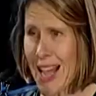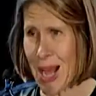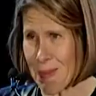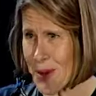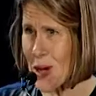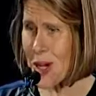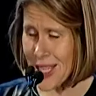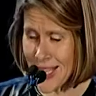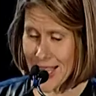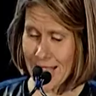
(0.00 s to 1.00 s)
I'm not
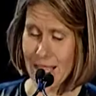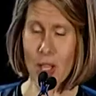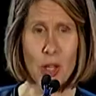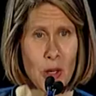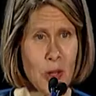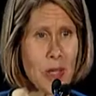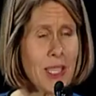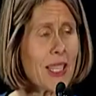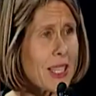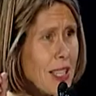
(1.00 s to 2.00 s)
kidding. Google
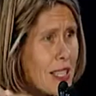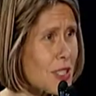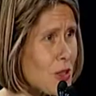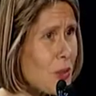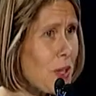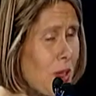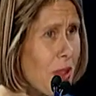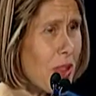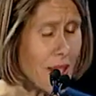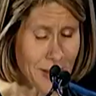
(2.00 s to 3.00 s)
it. This is a real
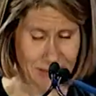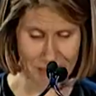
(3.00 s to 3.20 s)
thing.